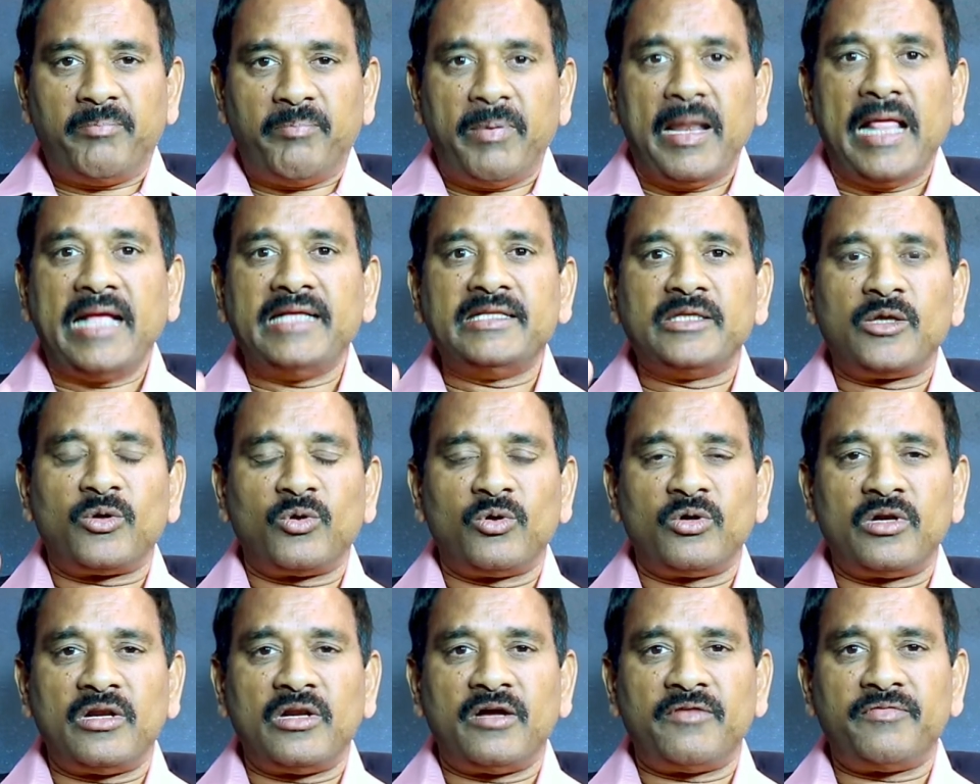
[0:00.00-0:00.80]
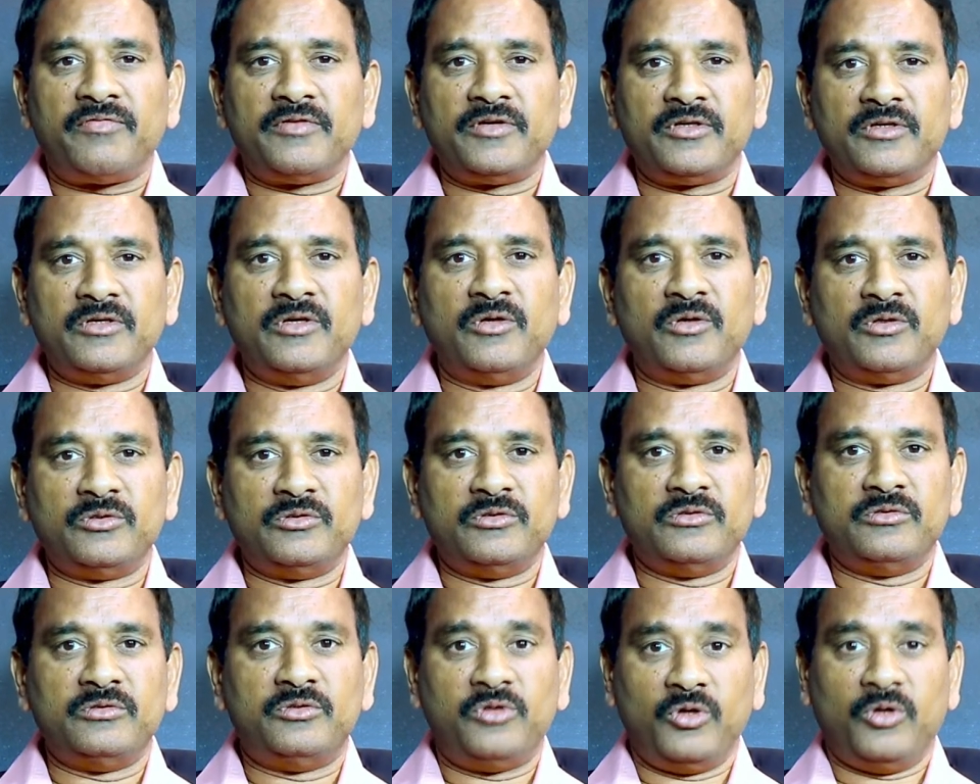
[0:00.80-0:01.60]
playing the role of you know
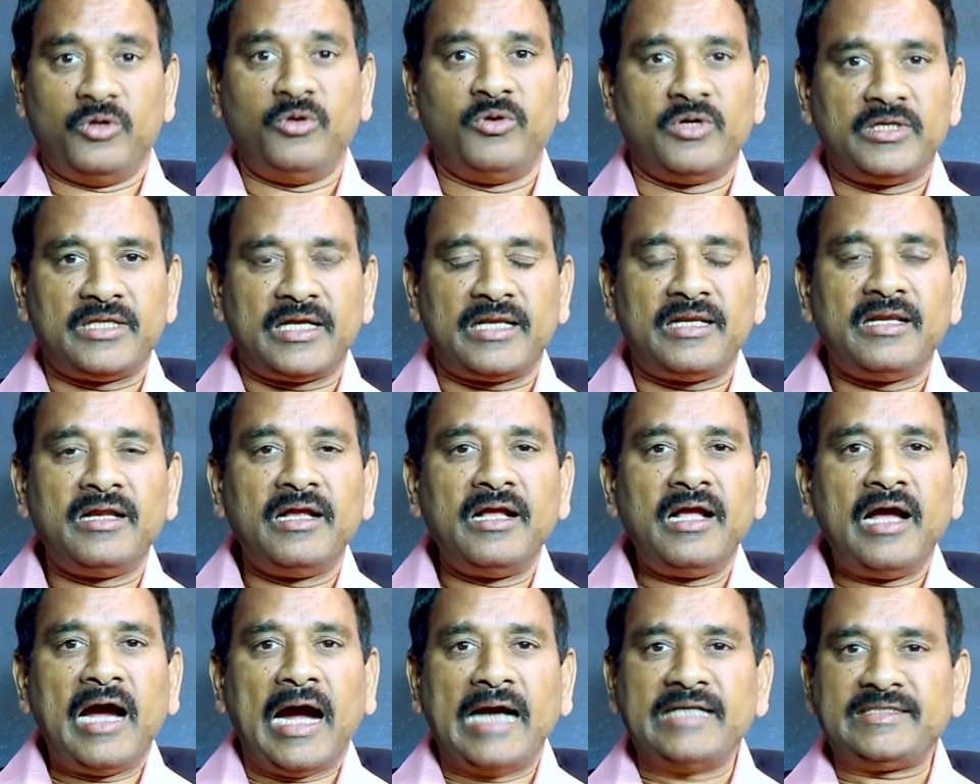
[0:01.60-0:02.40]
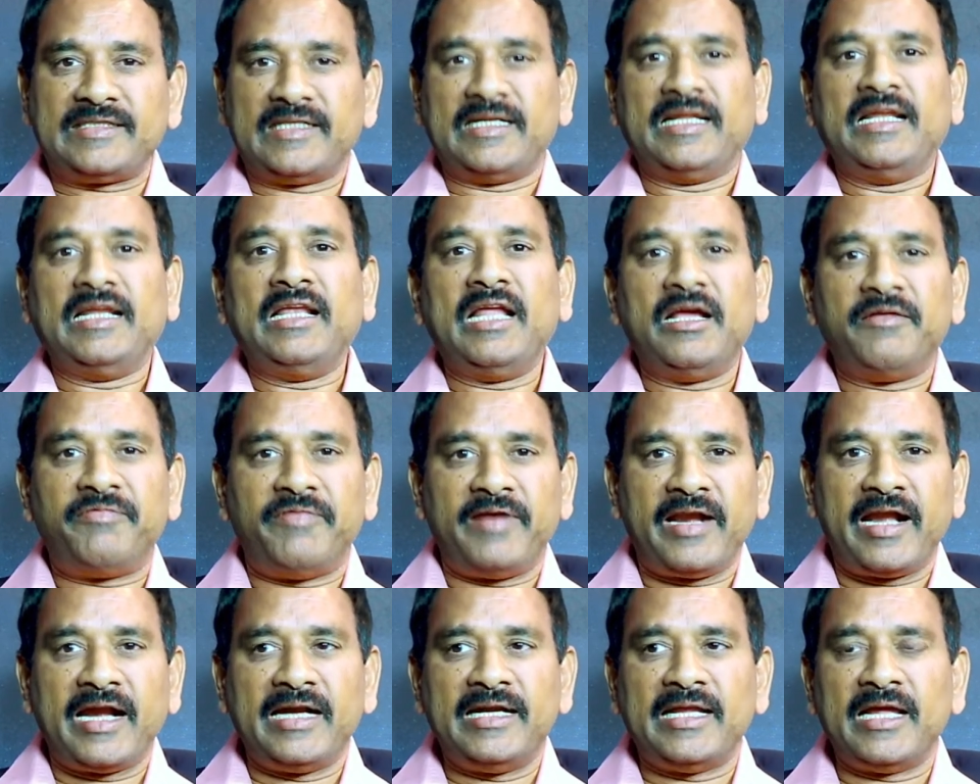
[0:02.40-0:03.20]
Duryodhan and suddenly I
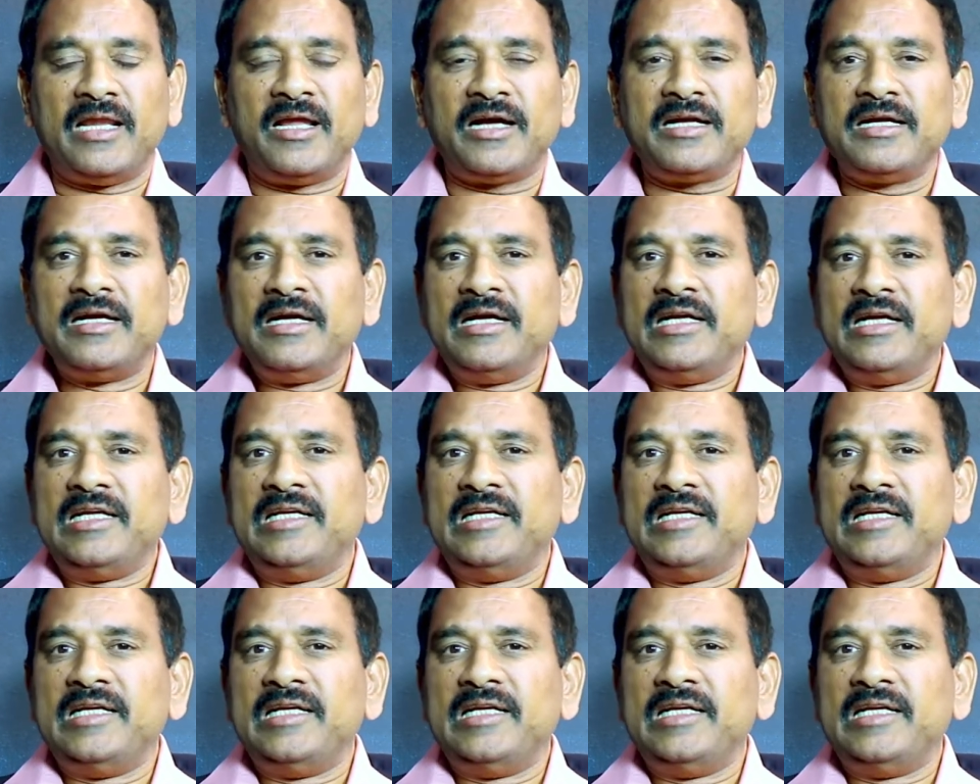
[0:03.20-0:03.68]
forget dialogue,